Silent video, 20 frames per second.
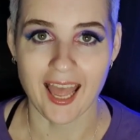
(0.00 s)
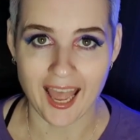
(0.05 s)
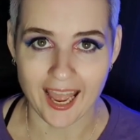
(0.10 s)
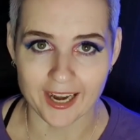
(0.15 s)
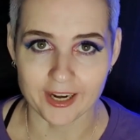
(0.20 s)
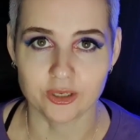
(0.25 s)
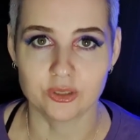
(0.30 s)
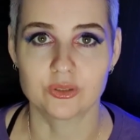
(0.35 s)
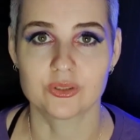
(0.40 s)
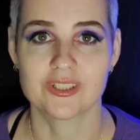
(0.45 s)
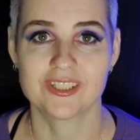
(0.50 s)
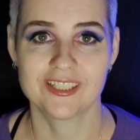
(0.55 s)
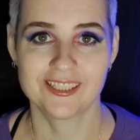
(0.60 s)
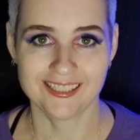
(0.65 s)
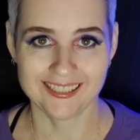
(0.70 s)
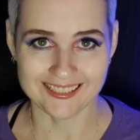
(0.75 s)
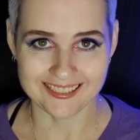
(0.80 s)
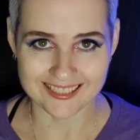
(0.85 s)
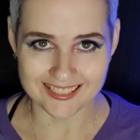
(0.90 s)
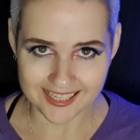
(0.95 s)
adult,
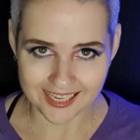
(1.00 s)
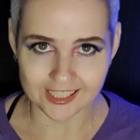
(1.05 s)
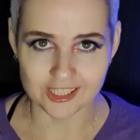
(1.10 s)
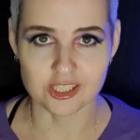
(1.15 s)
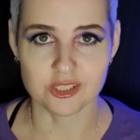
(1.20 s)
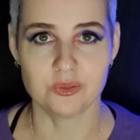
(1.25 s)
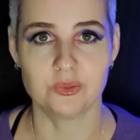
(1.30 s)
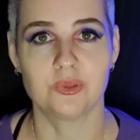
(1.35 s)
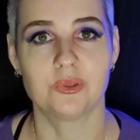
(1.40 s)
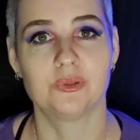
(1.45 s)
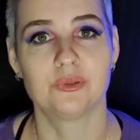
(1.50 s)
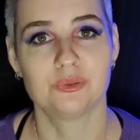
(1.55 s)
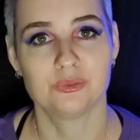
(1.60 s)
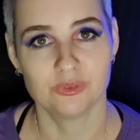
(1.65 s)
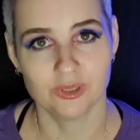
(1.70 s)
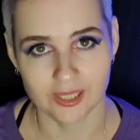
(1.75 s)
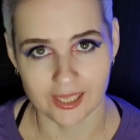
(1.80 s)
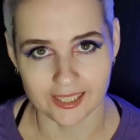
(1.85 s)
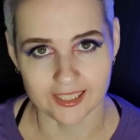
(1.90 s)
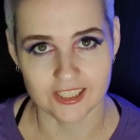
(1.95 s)
consensual
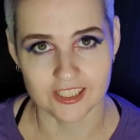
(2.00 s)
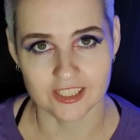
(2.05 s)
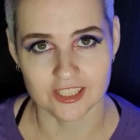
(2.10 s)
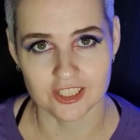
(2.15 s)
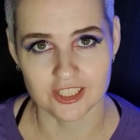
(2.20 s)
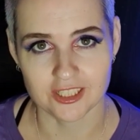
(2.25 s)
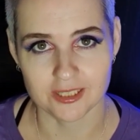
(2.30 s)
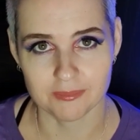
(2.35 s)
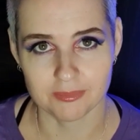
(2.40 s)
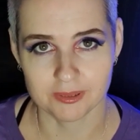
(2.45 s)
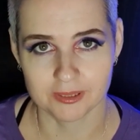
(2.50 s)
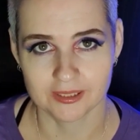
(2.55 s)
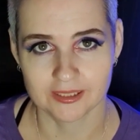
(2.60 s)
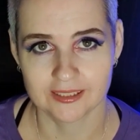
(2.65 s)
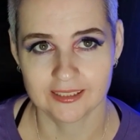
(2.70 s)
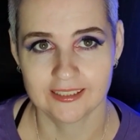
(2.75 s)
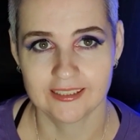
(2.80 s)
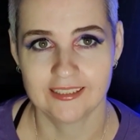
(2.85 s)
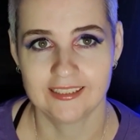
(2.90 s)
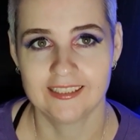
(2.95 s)
relationship.
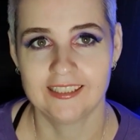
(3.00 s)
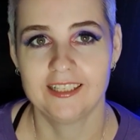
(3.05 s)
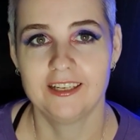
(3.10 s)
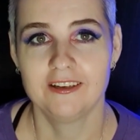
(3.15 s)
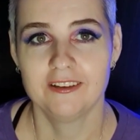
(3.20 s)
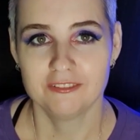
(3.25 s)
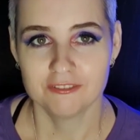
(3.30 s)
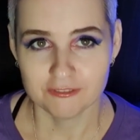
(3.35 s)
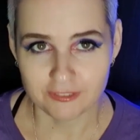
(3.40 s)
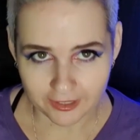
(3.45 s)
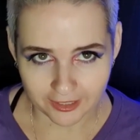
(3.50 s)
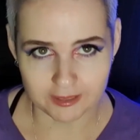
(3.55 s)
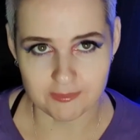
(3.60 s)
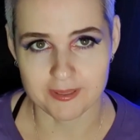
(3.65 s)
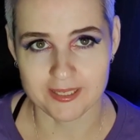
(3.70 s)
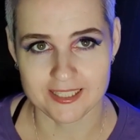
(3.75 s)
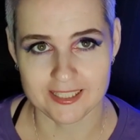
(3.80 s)
Very big